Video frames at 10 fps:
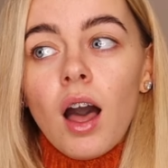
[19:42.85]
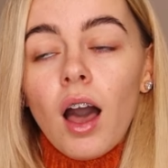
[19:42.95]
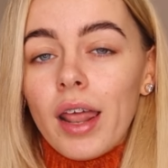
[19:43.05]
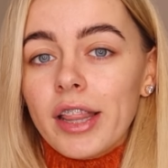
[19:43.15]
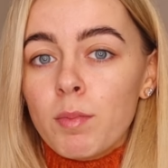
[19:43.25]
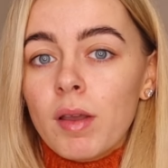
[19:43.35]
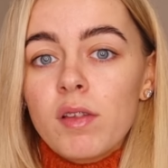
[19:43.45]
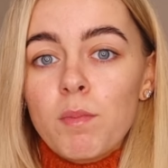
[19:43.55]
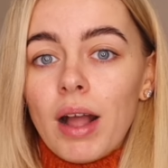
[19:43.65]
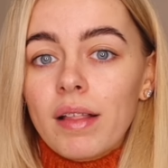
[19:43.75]
I like the
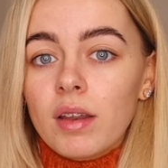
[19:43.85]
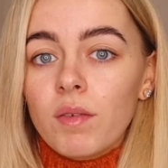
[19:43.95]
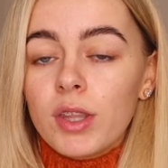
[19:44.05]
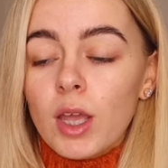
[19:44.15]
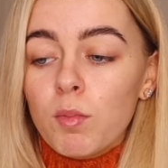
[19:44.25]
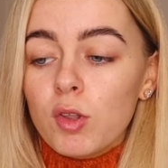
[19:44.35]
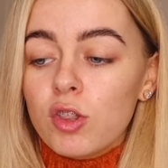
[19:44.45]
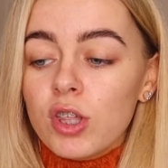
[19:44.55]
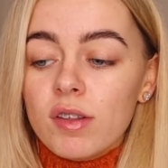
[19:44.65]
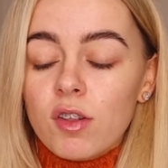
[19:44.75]
Pixi brand and everything, but
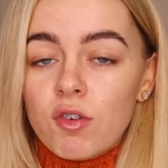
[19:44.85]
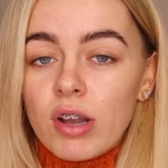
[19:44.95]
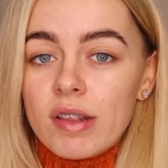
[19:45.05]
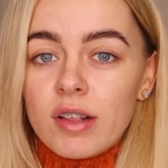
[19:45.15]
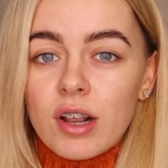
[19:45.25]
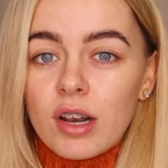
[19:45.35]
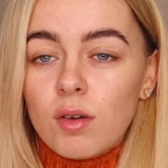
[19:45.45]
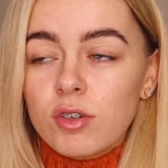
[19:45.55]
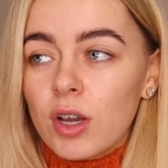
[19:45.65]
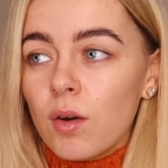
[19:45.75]
Jesus Christ, their
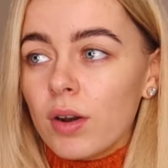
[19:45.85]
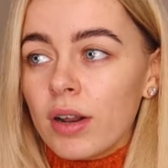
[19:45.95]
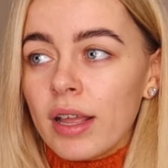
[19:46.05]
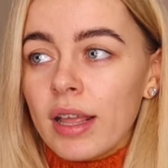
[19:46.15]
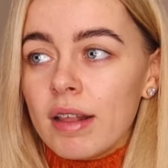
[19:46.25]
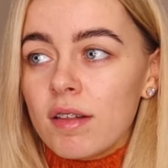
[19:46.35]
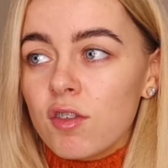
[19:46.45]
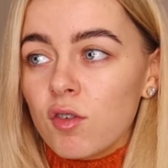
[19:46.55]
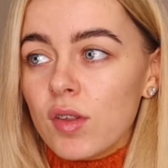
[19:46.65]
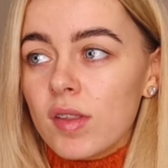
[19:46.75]
Glow Toner is
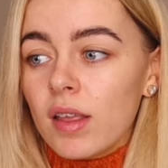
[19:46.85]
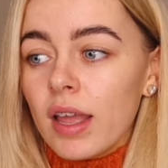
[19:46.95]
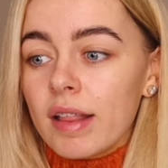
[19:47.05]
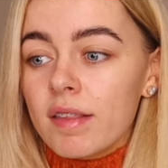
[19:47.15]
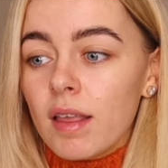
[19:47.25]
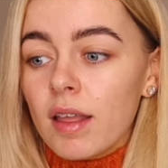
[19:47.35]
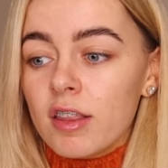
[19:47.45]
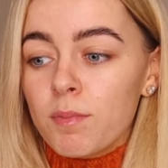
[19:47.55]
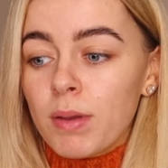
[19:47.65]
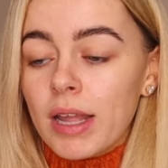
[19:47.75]
just,
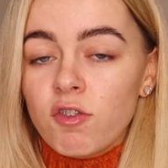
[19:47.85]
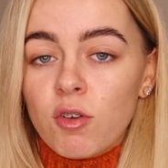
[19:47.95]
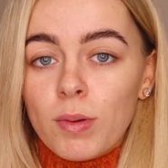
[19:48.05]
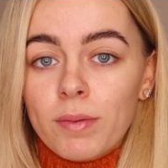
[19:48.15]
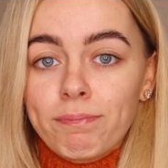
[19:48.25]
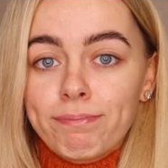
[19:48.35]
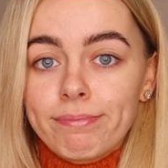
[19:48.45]
it's paint stripper.